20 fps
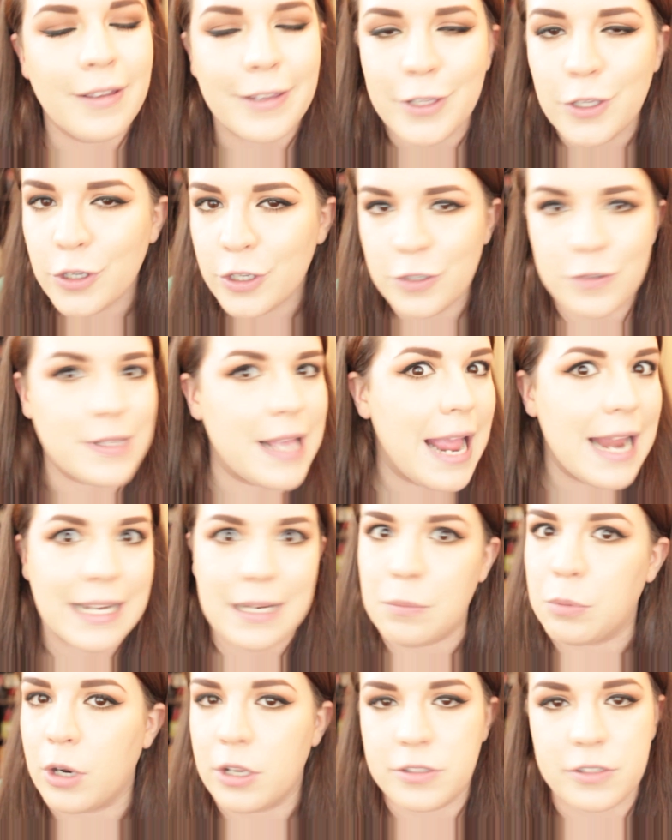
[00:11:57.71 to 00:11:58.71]
You can use
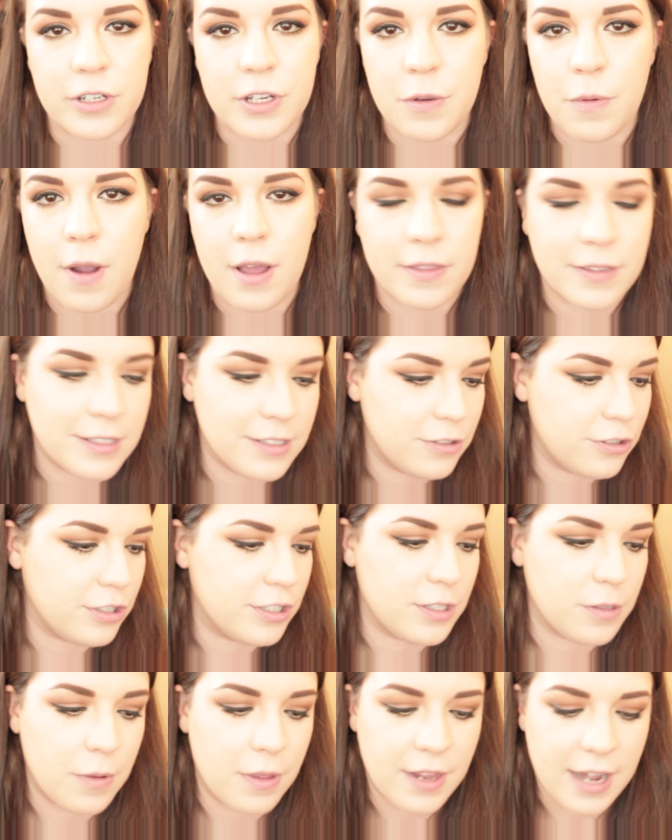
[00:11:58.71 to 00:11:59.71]
any bronzer you want. This is
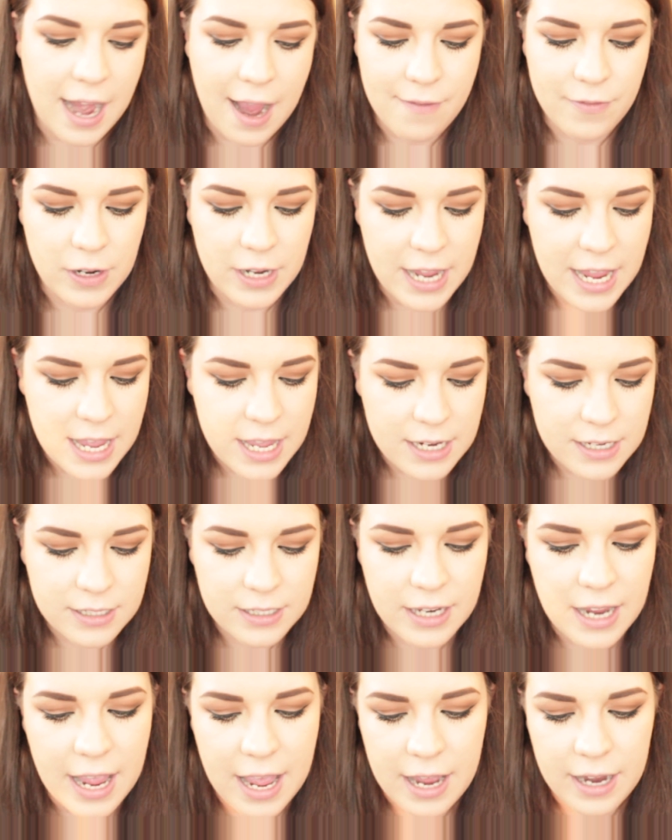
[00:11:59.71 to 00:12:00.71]
just the one that I have on
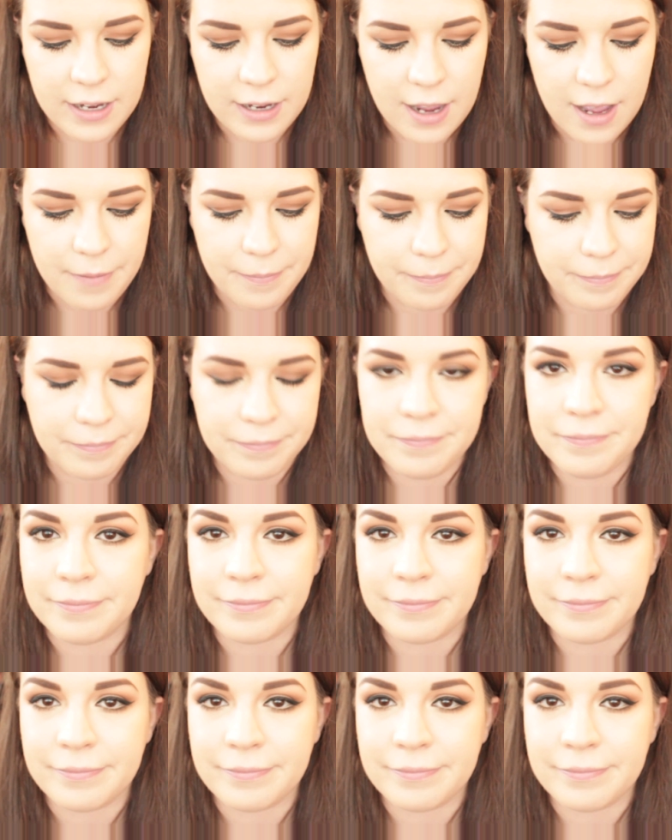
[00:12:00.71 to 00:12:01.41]
hand, and